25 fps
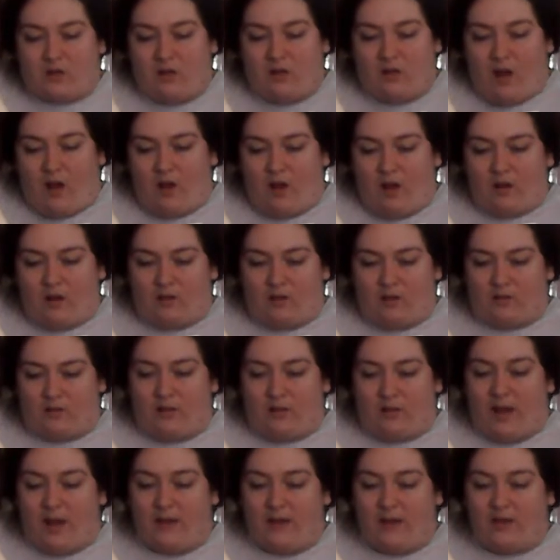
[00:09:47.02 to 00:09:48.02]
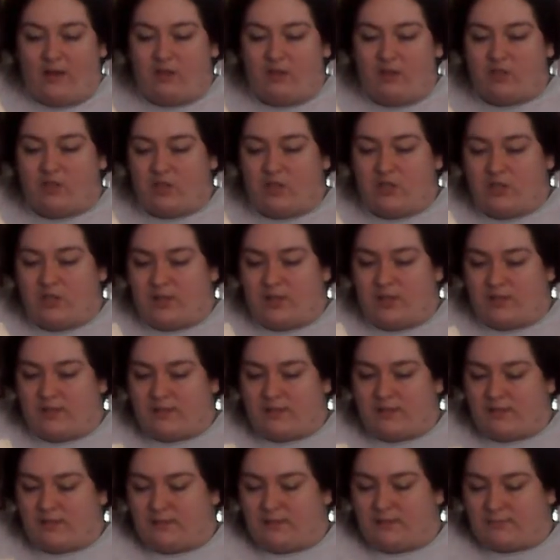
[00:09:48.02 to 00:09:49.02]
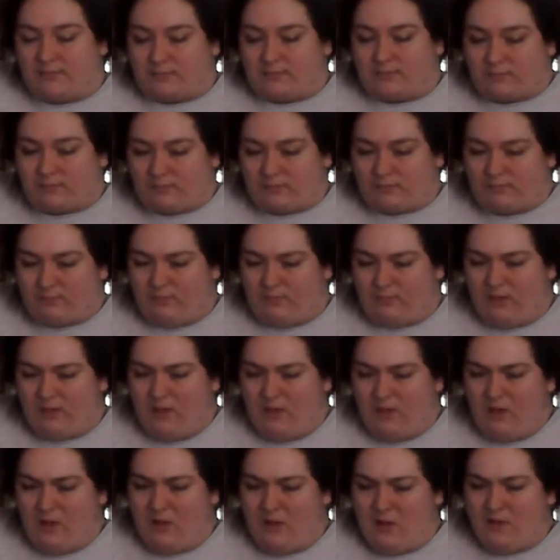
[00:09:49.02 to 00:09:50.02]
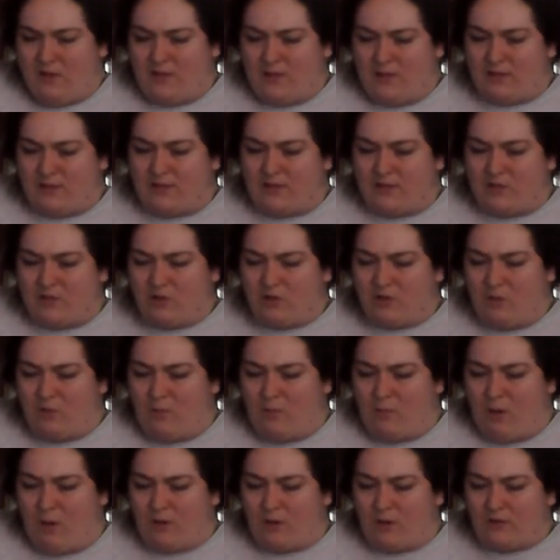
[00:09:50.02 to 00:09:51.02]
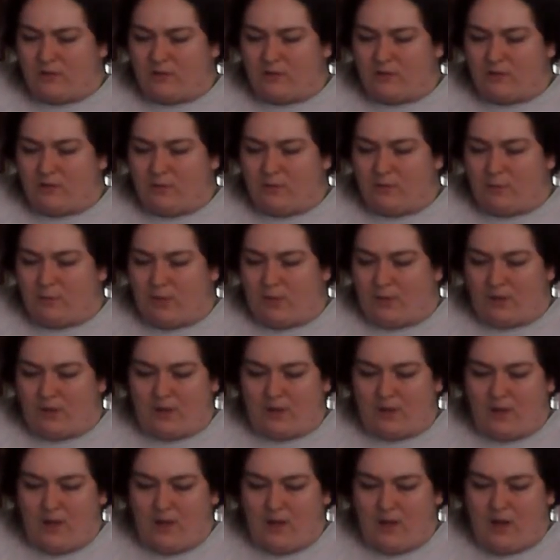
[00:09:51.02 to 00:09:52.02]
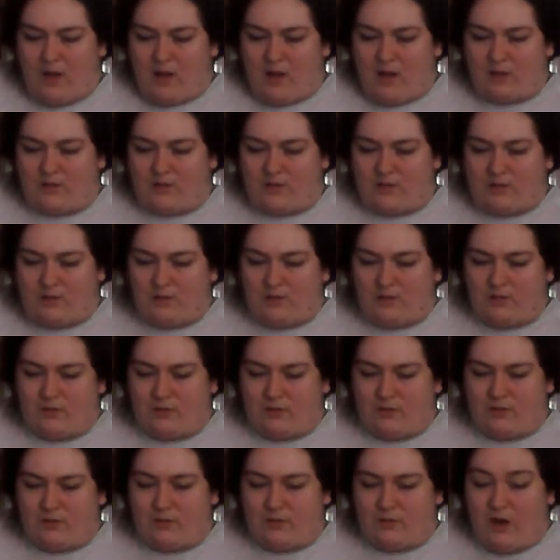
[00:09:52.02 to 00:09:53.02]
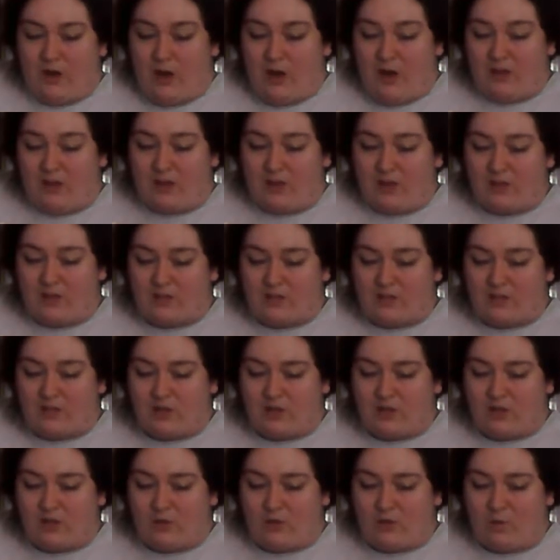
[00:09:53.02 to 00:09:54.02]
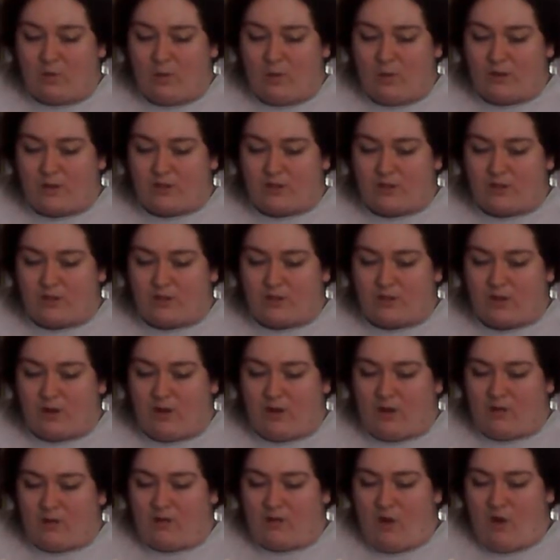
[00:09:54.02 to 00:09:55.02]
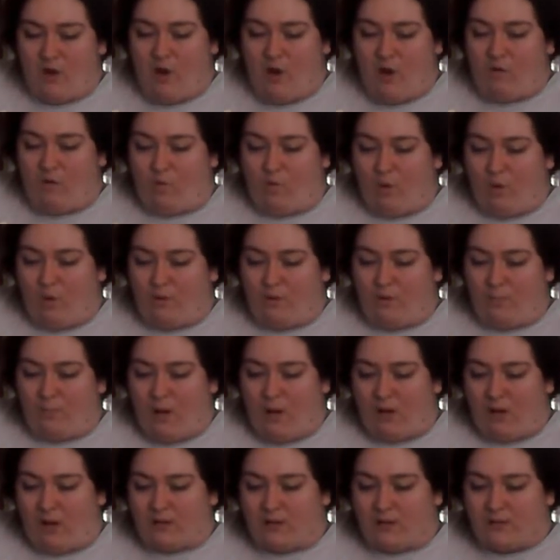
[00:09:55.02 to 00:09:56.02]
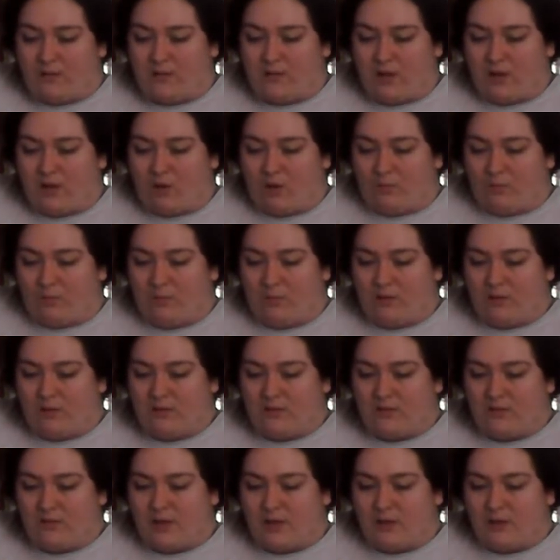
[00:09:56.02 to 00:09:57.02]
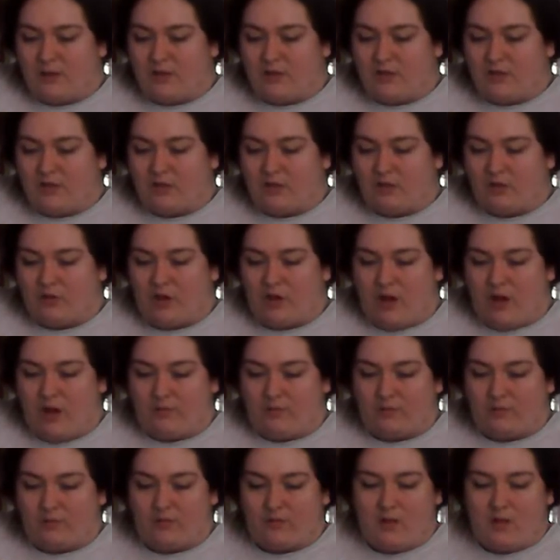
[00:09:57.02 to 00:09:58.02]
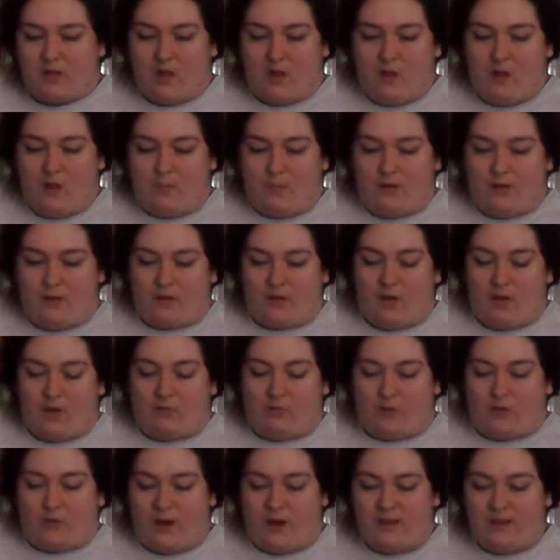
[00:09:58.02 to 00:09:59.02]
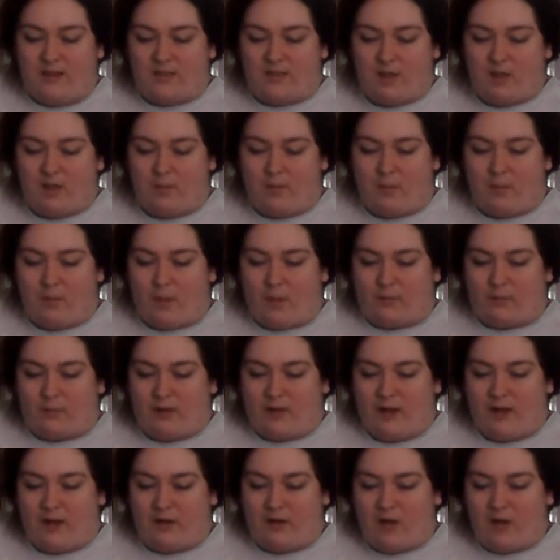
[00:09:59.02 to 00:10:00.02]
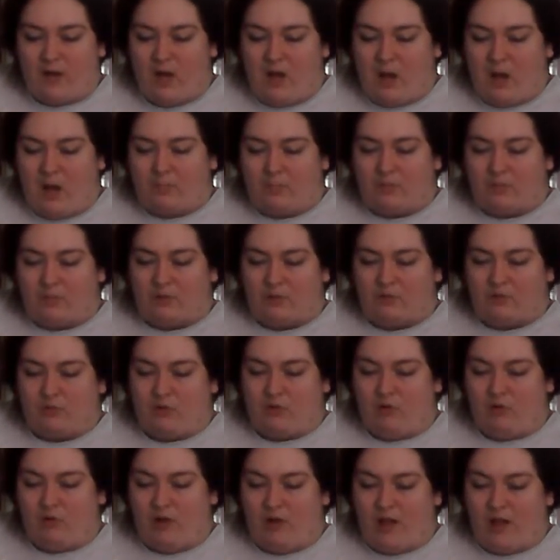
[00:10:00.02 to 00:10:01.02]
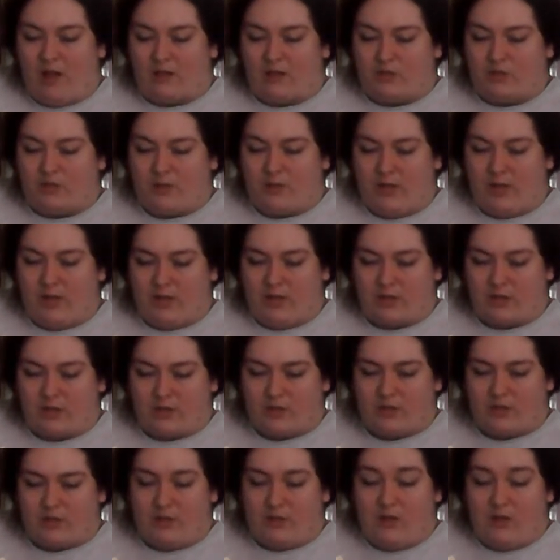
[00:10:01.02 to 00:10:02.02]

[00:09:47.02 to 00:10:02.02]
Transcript: guiding genius. The essential parts of the book do not concern questions of foreign policy or military geography, but of race, Propaganda and Political Education.